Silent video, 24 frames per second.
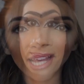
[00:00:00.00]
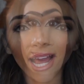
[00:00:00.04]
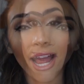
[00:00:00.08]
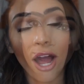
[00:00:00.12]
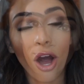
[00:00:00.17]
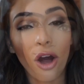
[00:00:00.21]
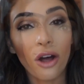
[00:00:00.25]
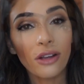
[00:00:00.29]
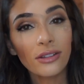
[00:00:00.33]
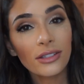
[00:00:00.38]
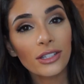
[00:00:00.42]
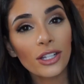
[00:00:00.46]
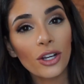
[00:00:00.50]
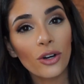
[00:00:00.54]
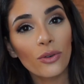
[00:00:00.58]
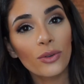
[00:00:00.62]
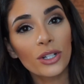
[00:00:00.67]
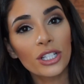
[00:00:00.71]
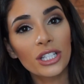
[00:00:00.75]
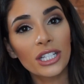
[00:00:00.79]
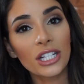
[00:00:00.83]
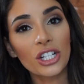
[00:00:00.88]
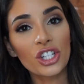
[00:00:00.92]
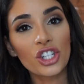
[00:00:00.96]
I also
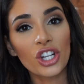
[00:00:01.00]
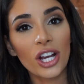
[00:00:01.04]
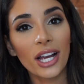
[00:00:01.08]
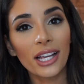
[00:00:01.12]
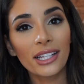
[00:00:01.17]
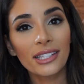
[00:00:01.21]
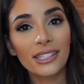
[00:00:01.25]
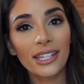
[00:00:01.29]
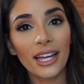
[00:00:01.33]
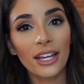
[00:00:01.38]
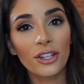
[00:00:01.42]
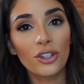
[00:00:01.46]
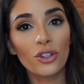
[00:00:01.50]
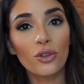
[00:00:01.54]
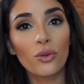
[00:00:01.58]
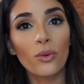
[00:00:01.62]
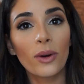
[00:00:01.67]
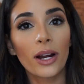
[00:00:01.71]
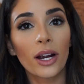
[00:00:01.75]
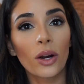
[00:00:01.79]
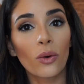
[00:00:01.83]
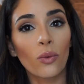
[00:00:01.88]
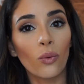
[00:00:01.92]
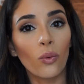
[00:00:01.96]
would suggest that you
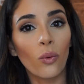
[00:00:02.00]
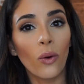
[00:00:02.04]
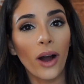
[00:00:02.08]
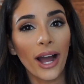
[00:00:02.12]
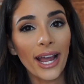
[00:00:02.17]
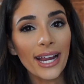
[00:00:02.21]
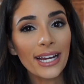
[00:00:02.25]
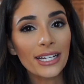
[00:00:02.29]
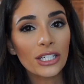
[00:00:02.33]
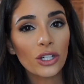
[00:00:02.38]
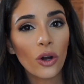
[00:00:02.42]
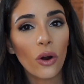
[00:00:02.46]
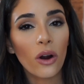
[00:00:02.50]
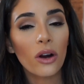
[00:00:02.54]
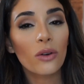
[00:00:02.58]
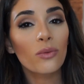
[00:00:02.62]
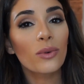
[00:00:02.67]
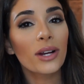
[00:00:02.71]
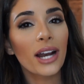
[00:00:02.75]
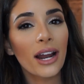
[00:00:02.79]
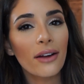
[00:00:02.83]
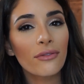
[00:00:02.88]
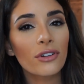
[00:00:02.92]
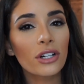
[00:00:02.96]
wear white or
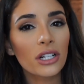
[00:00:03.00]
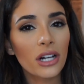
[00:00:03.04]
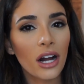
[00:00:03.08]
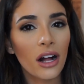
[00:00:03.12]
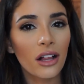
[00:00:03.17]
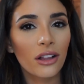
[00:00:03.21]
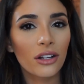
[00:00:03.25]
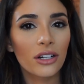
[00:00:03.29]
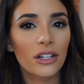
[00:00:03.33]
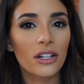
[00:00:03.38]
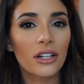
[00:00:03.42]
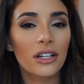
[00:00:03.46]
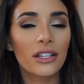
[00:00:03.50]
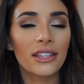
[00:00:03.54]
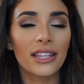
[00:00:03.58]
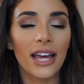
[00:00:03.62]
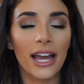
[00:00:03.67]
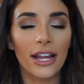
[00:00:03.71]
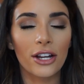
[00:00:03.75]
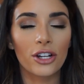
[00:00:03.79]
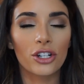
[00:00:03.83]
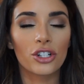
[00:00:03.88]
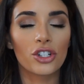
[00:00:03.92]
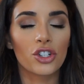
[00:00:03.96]
whatever color
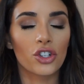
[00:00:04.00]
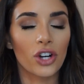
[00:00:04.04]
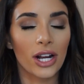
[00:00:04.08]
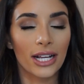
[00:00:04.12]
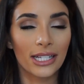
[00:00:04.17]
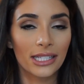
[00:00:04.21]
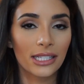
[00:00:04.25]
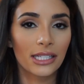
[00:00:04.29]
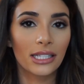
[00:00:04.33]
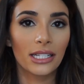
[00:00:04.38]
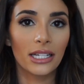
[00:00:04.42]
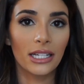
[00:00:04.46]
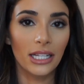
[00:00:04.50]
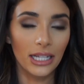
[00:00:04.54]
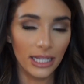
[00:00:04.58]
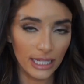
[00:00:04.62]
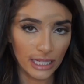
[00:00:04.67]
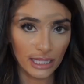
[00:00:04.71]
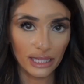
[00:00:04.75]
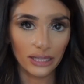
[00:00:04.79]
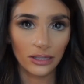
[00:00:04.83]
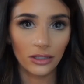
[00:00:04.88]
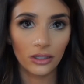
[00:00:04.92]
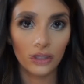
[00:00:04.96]
that your dress
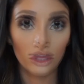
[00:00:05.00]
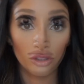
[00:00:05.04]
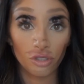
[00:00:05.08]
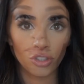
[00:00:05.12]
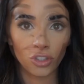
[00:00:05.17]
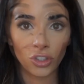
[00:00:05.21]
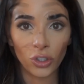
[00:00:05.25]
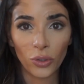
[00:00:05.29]
is.